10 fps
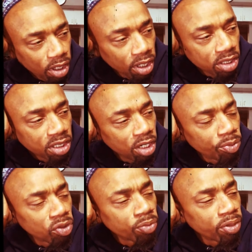like I said, I've
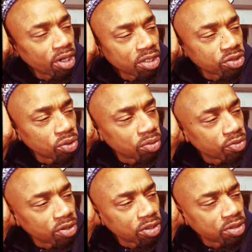been on Periscope
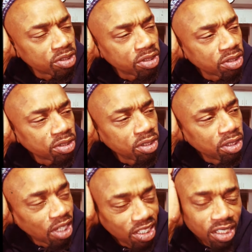for since
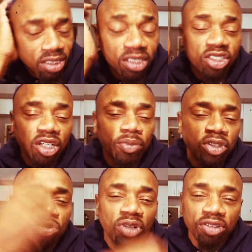I think it's the summer
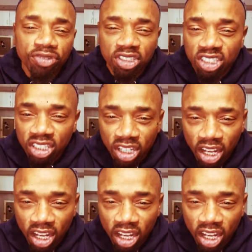2015